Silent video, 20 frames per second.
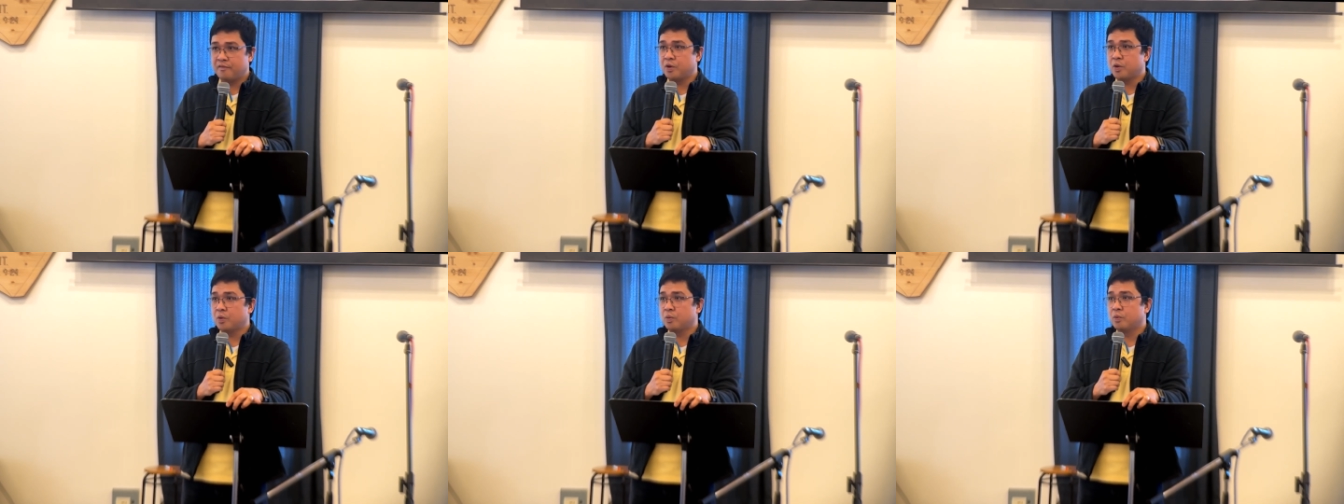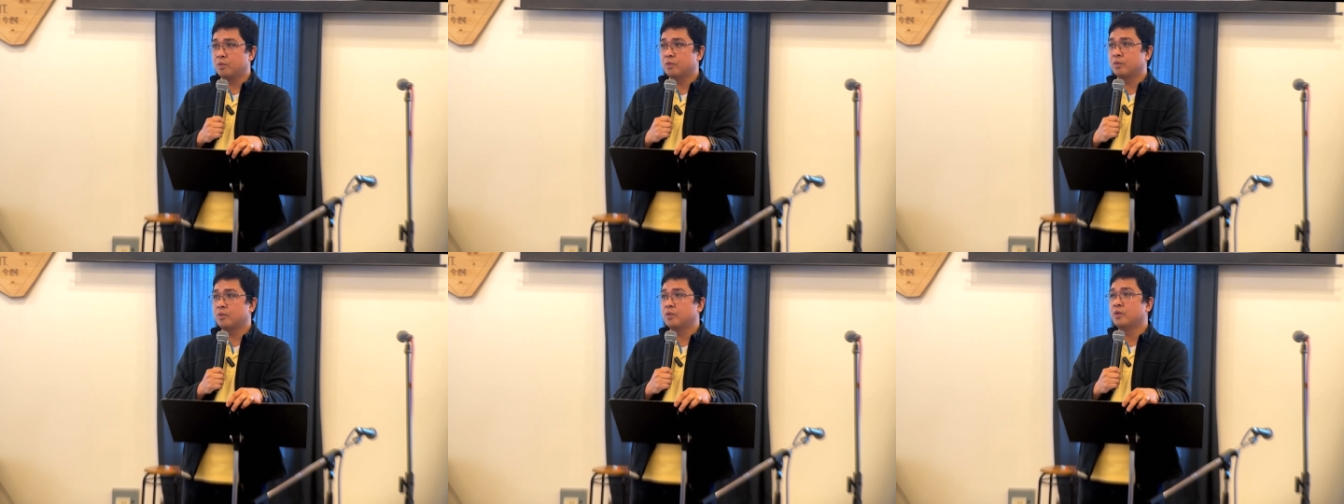
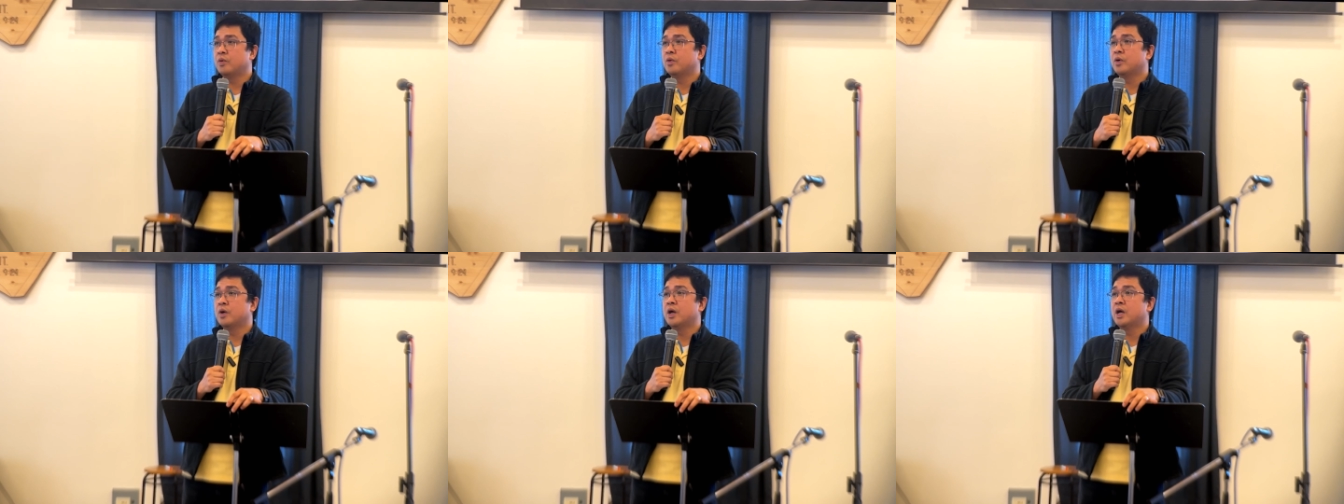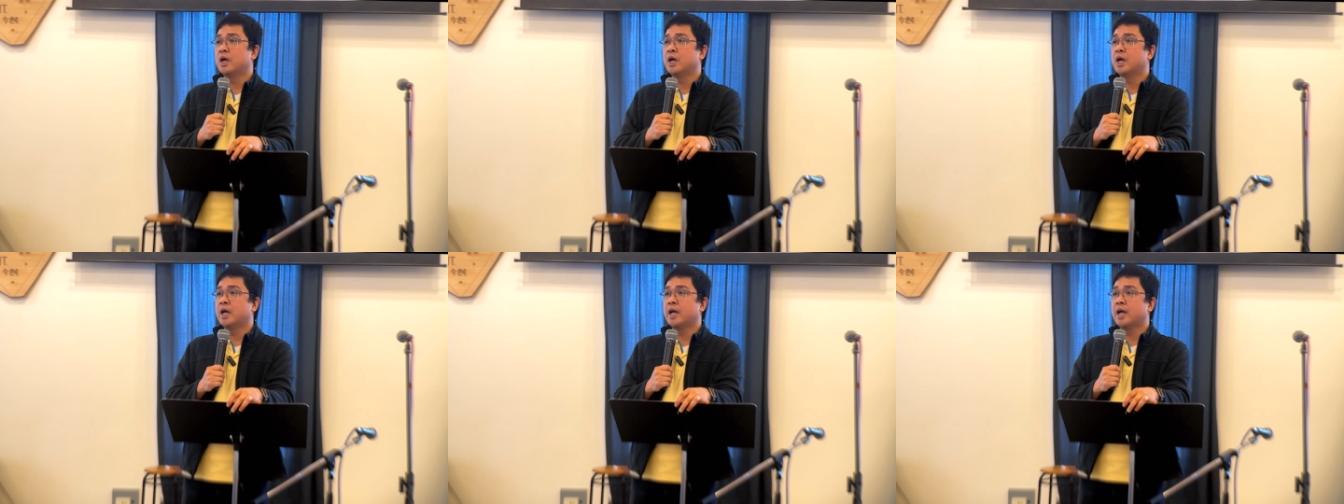you,
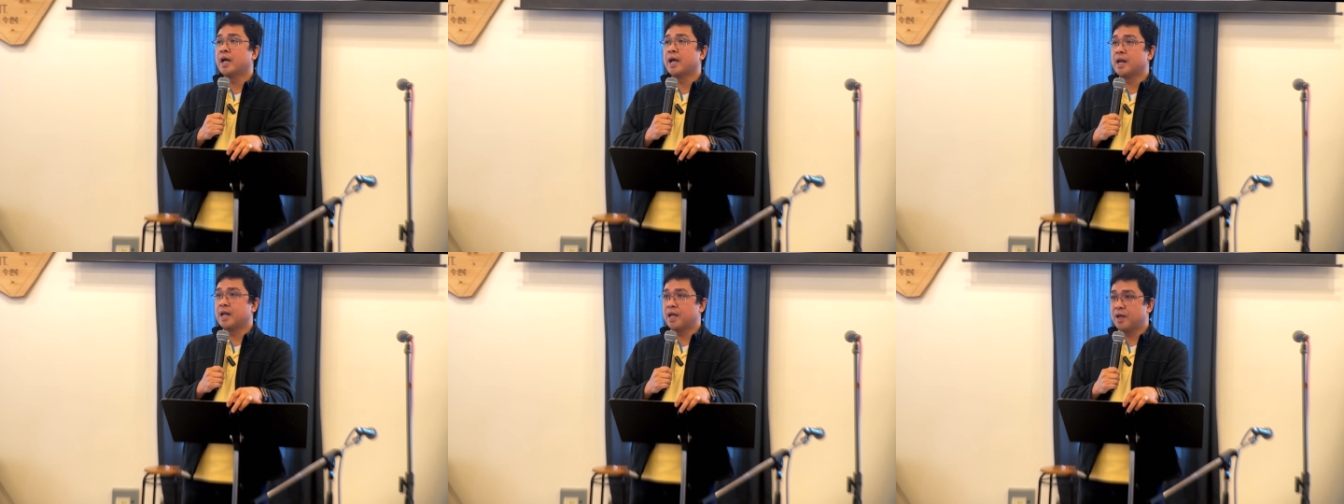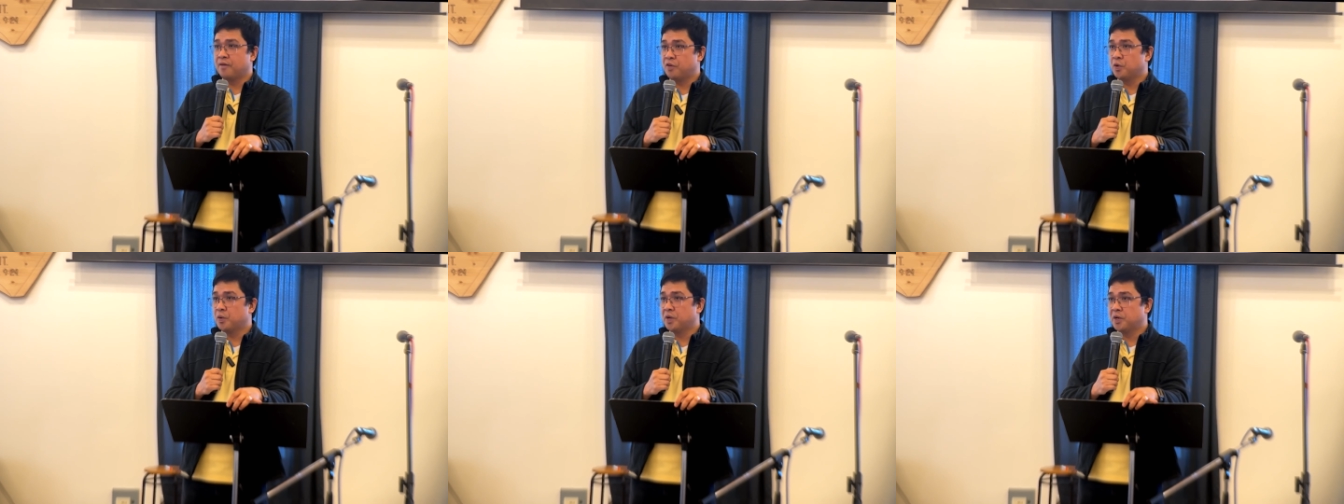and
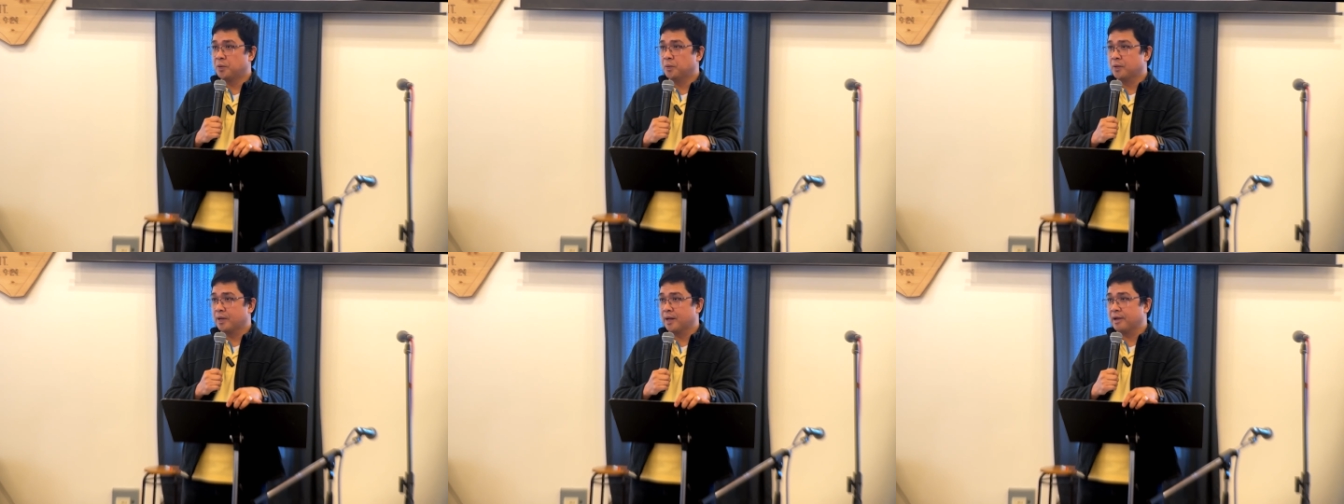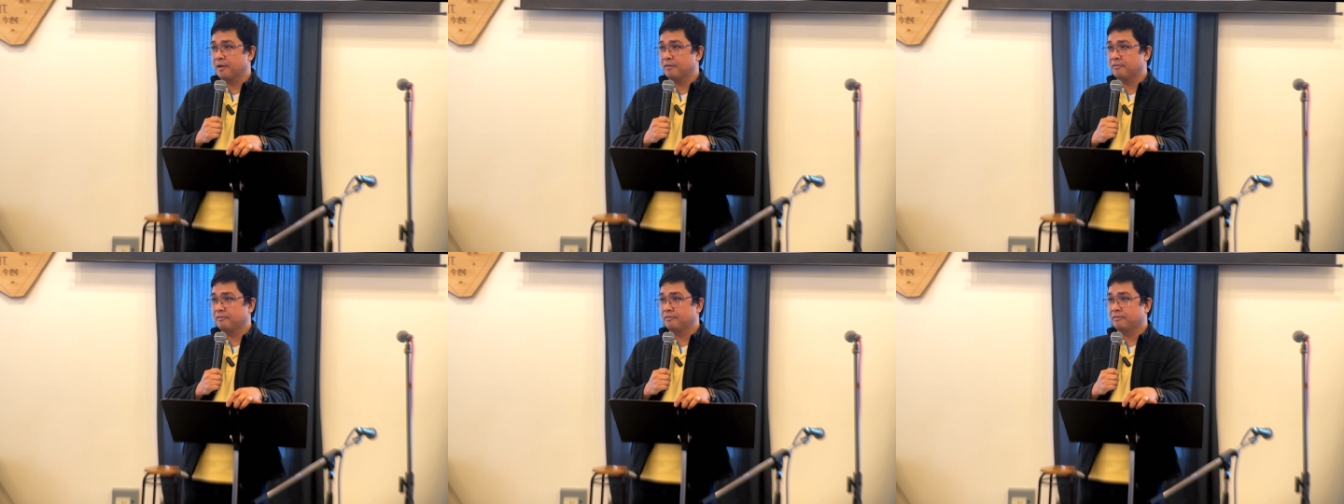give you a new
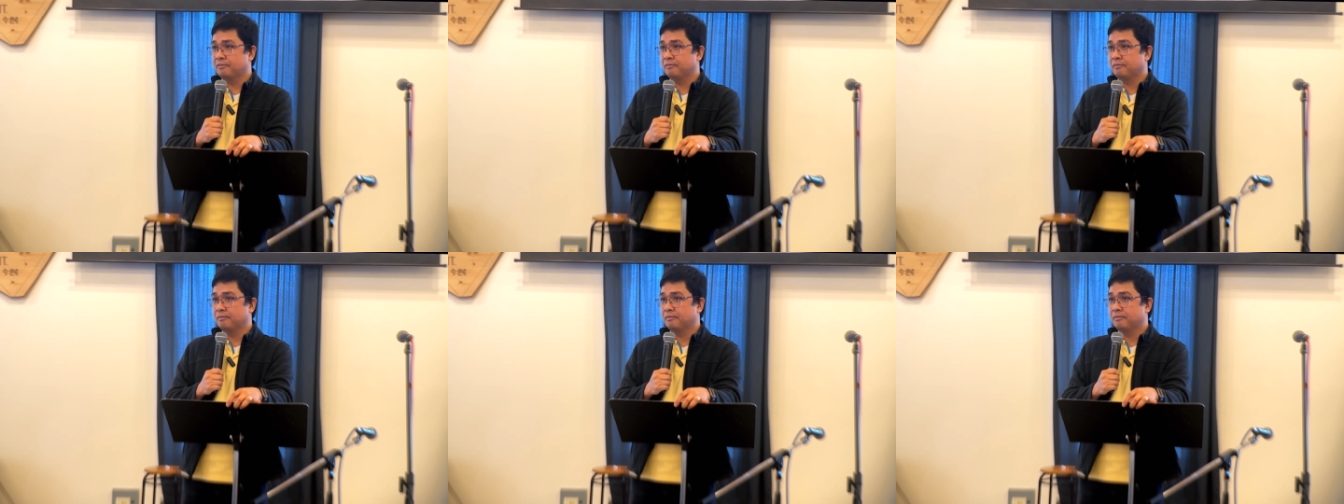life.